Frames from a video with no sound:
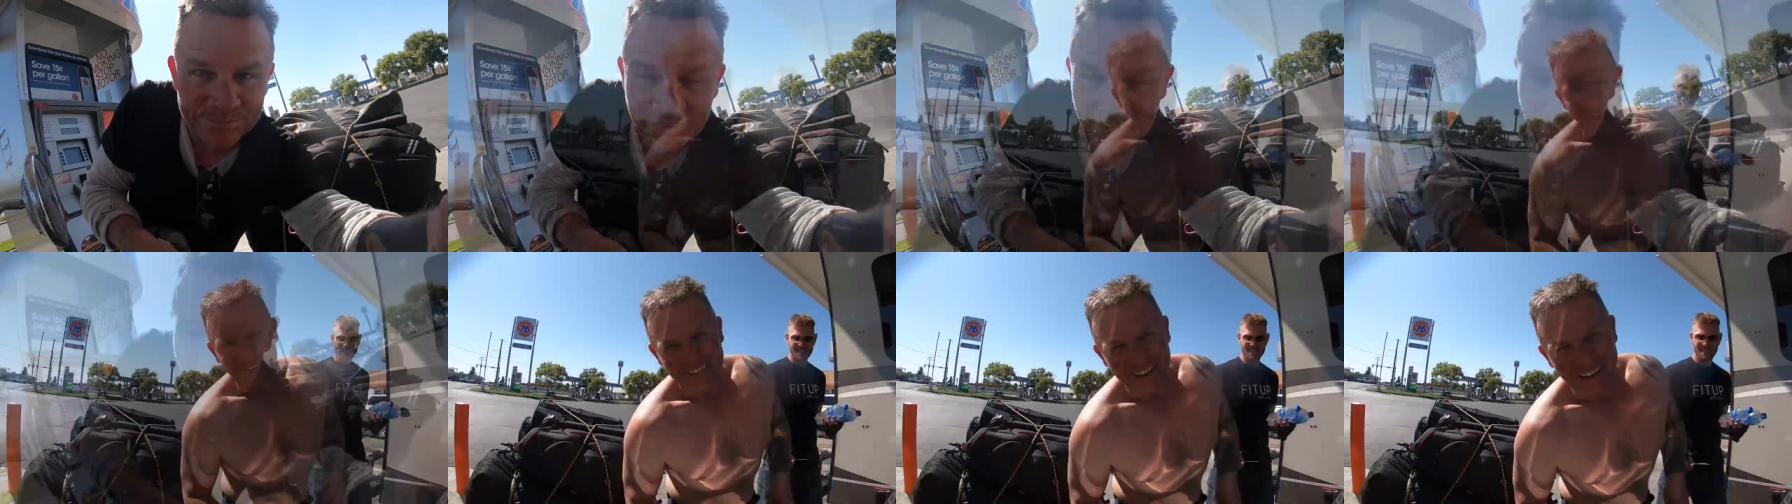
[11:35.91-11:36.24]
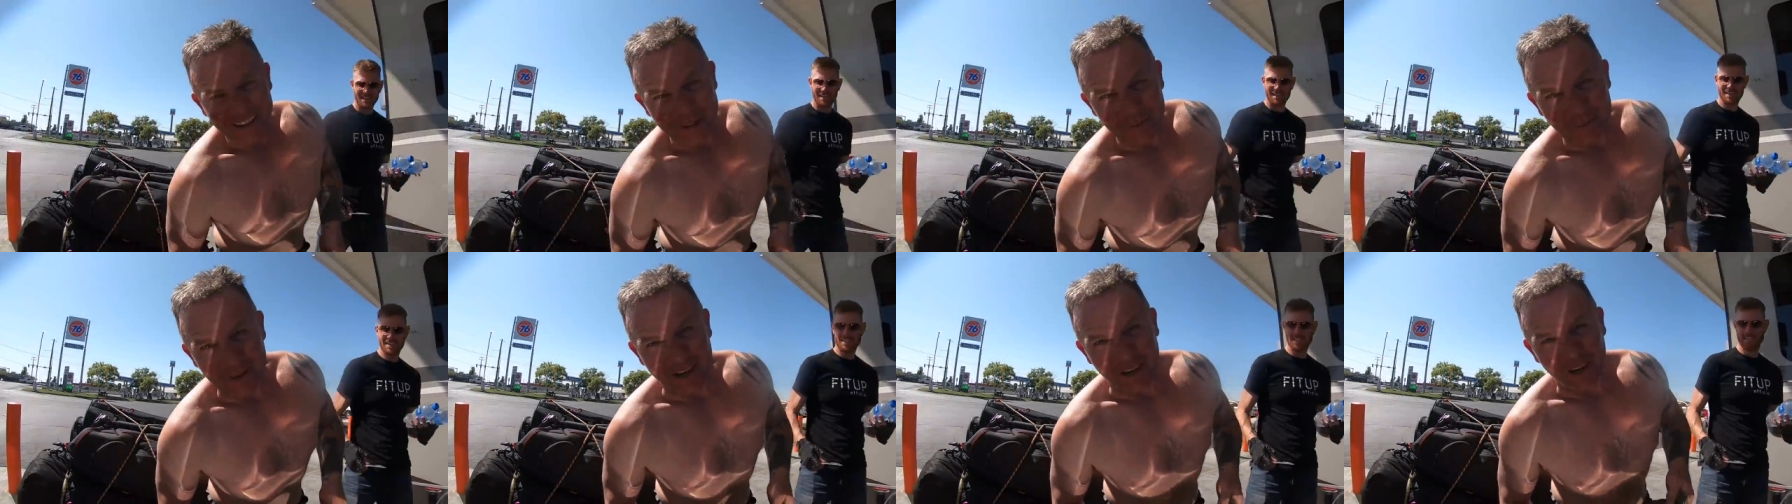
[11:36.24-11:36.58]
I've
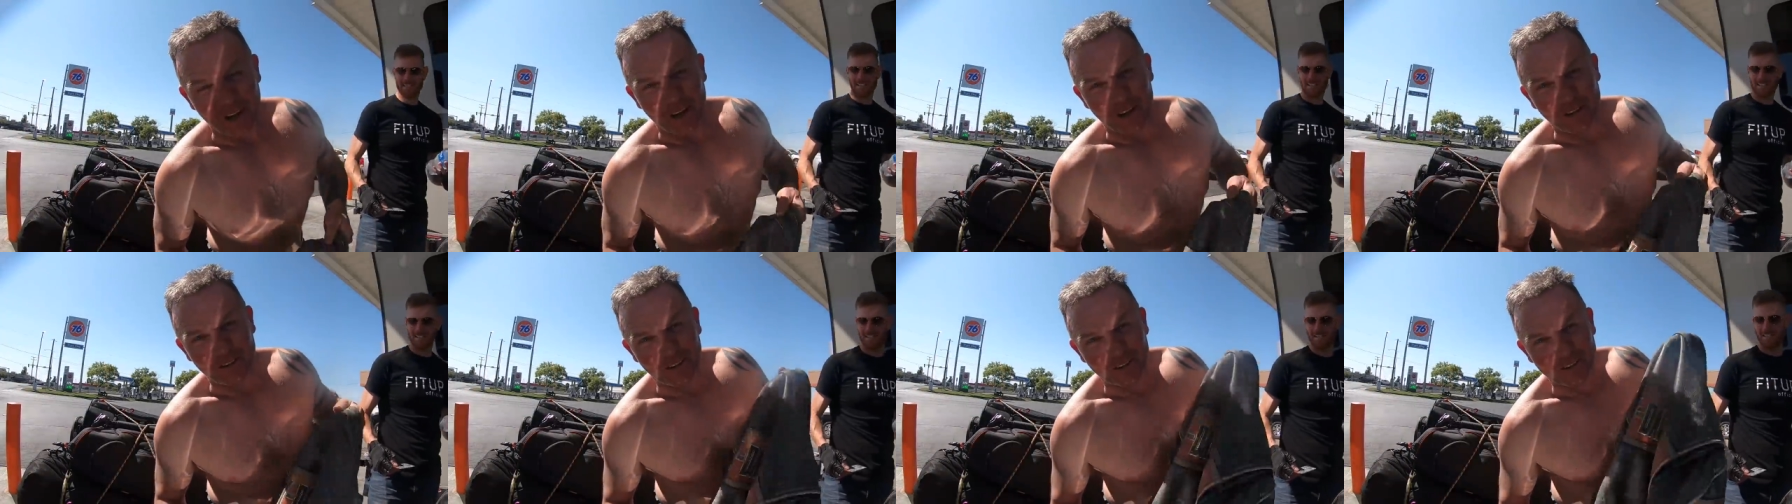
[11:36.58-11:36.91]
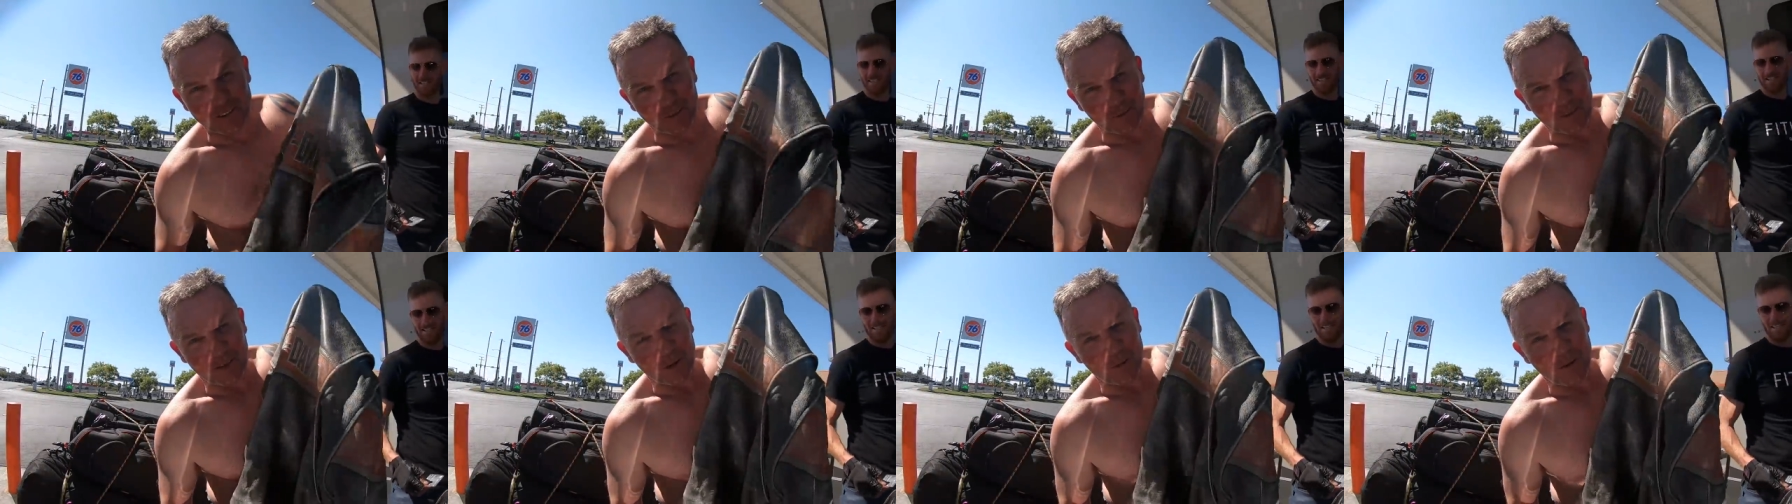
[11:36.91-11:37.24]
taken my clothes off
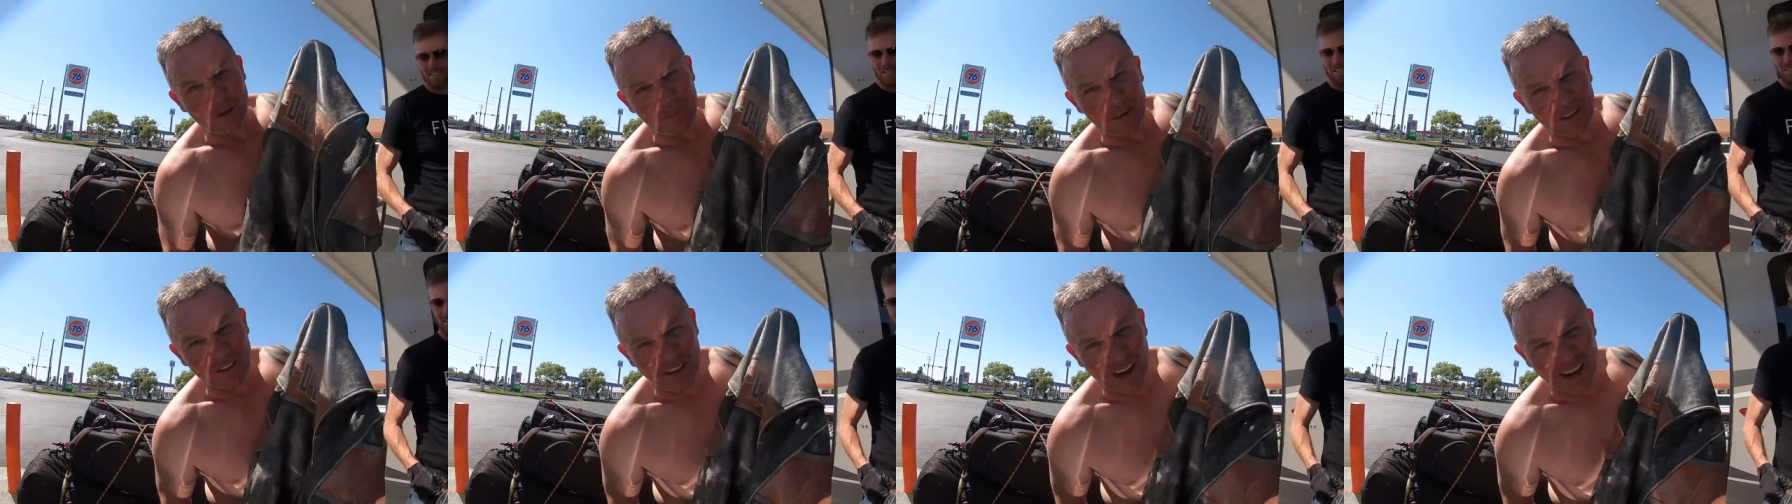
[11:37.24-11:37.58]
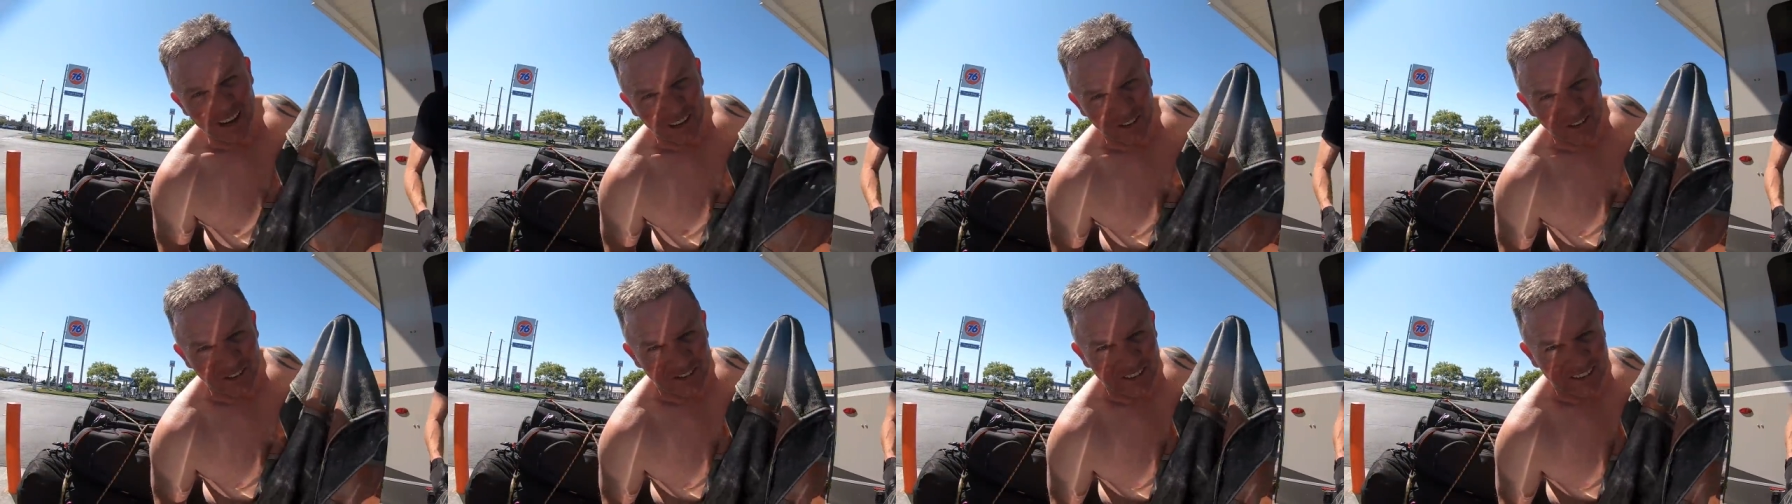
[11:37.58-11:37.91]
because I'm going to wear my
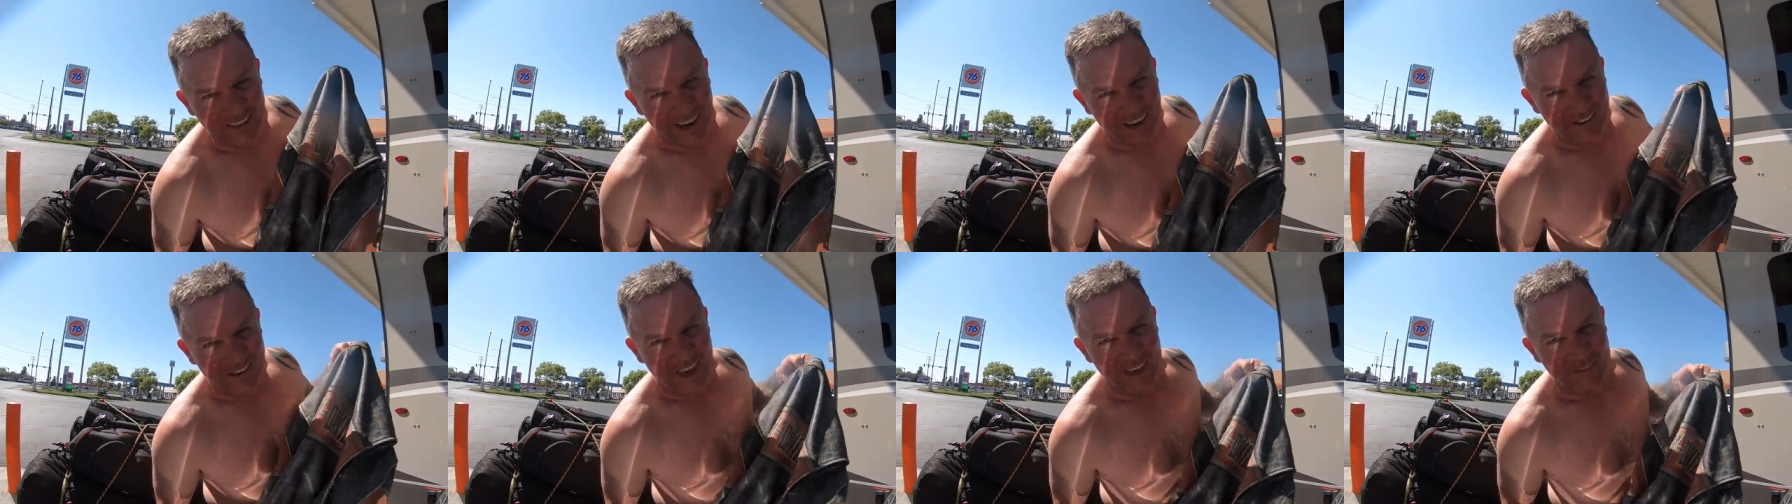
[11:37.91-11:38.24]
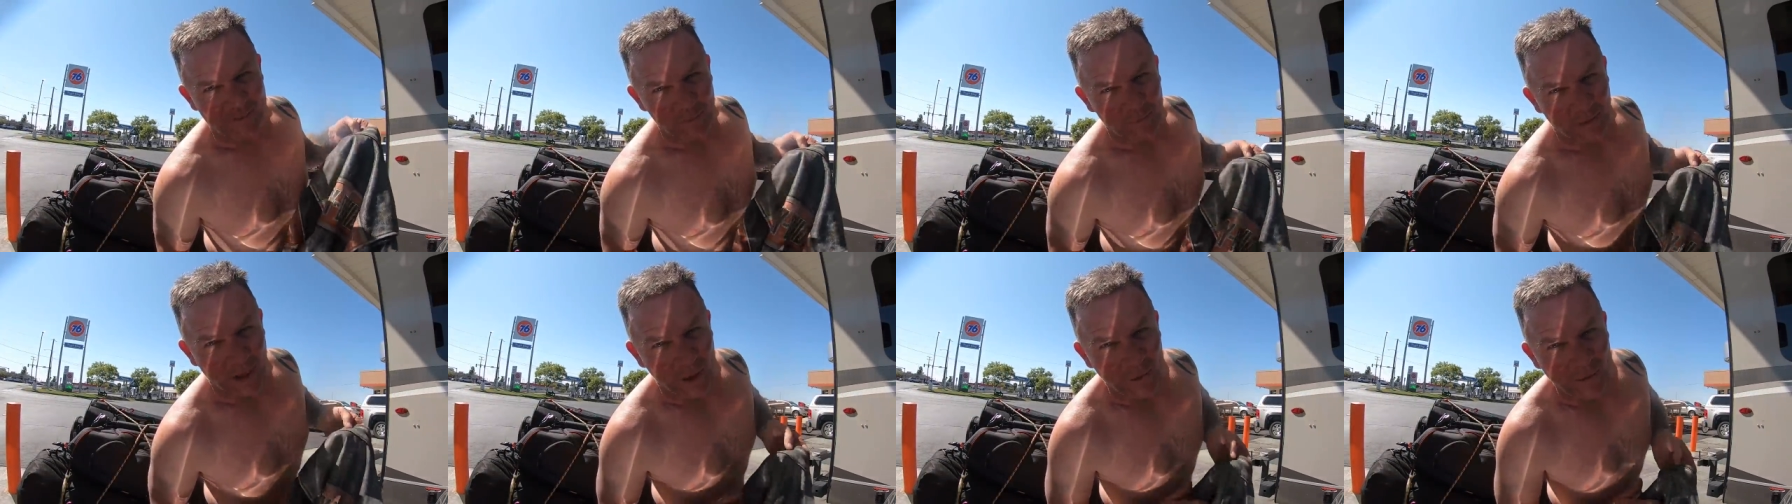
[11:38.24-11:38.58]
jacket just in case I
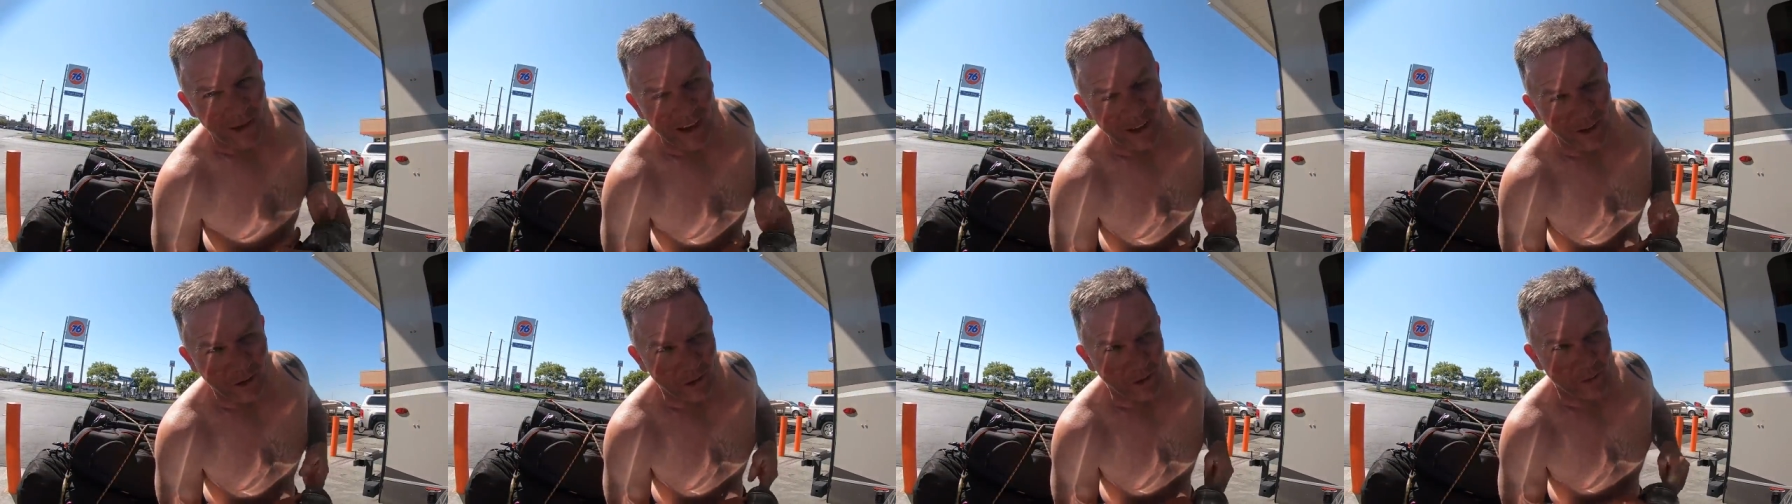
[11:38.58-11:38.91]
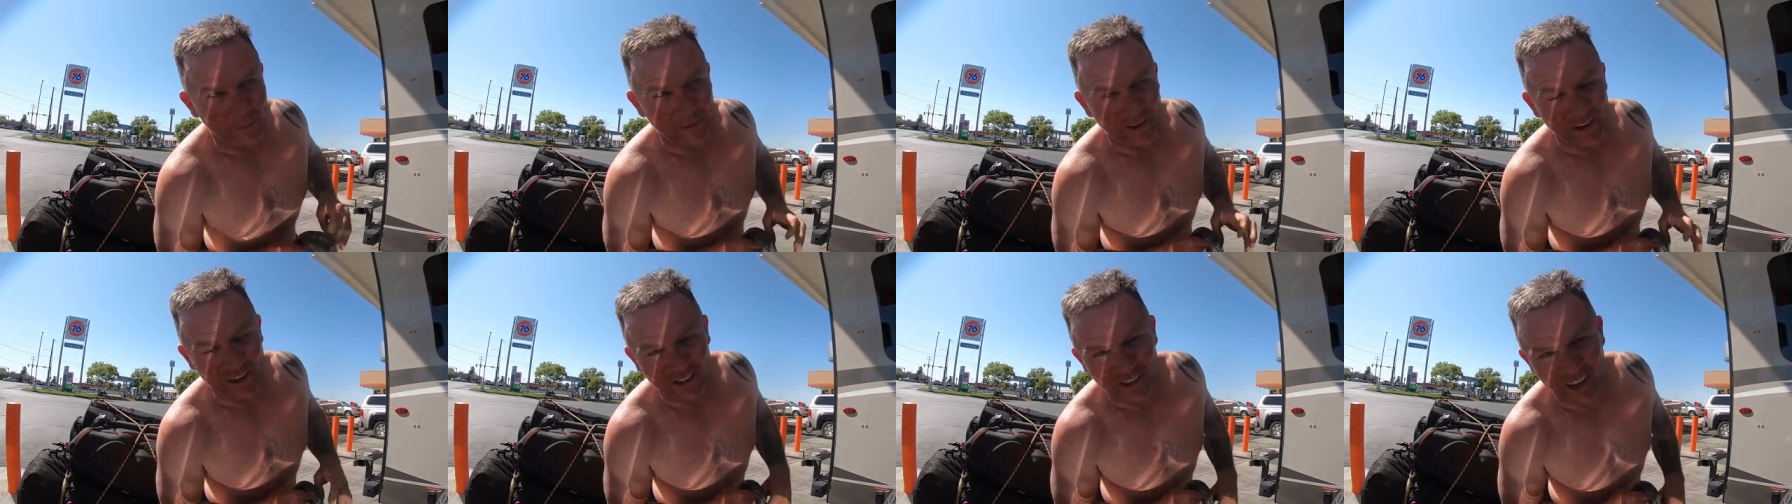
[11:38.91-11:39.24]
have a blowout. I've got
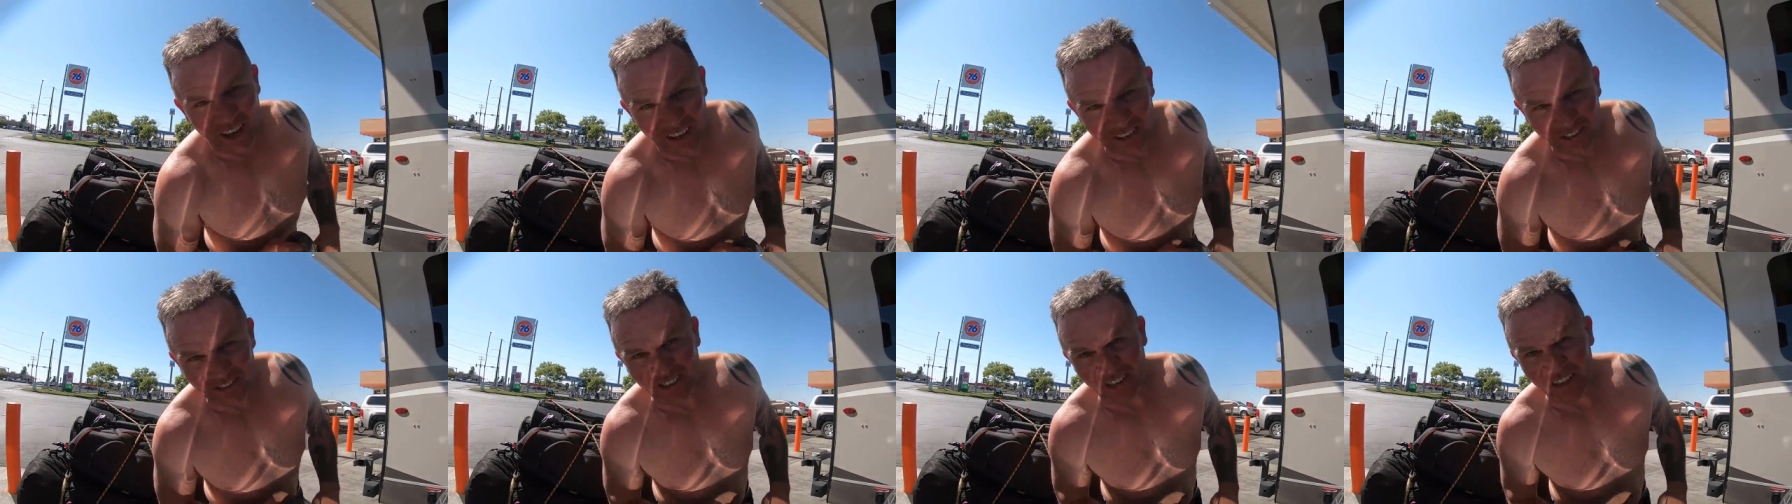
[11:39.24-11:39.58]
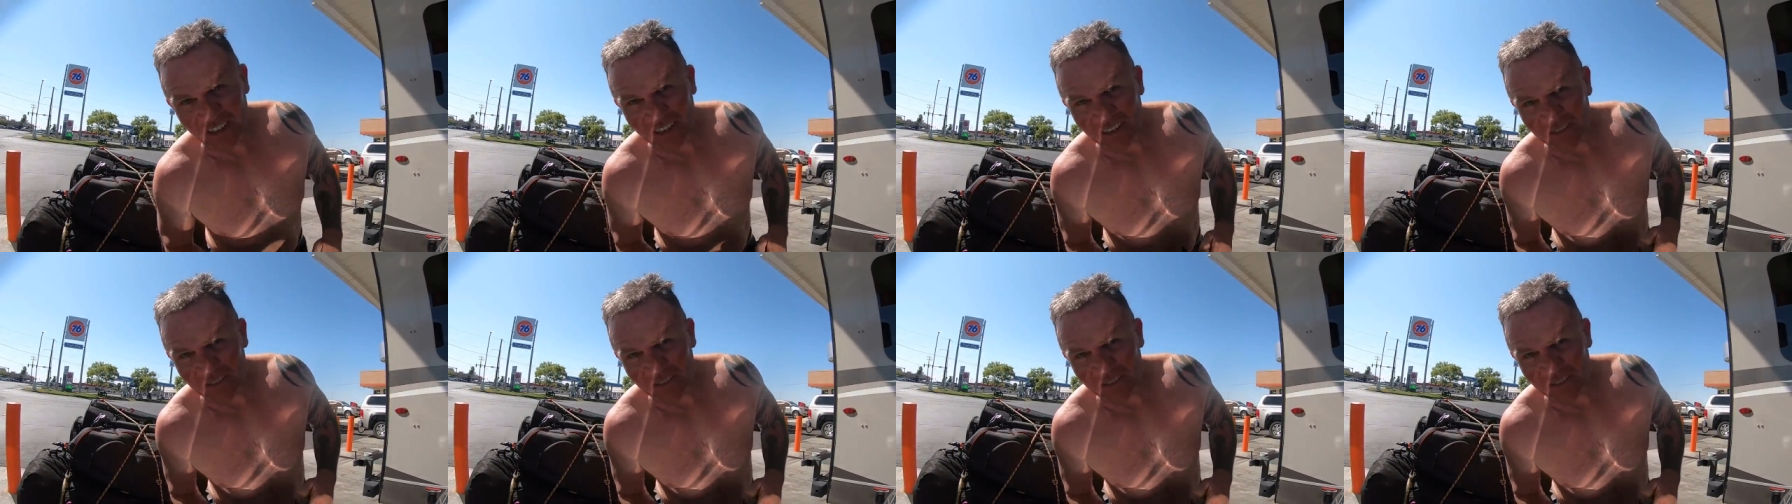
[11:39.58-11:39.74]
a better chance to